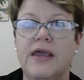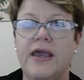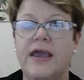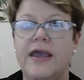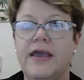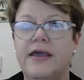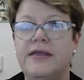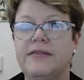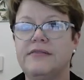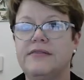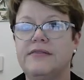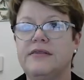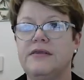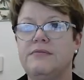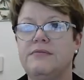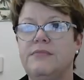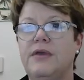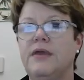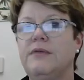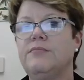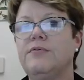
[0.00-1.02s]
and the
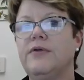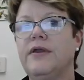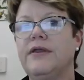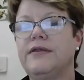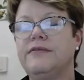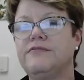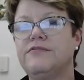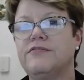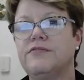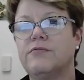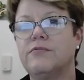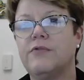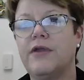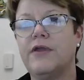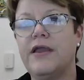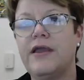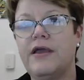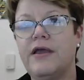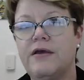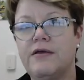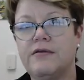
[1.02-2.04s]
membrane
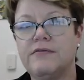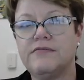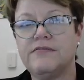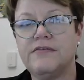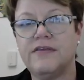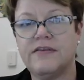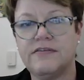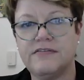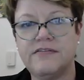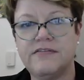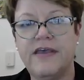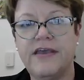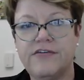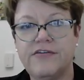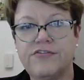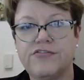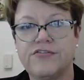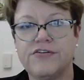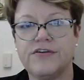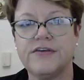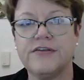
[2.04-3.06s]
surrounds a
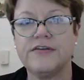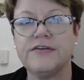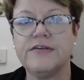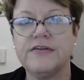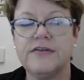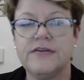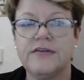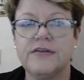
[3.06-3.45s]
section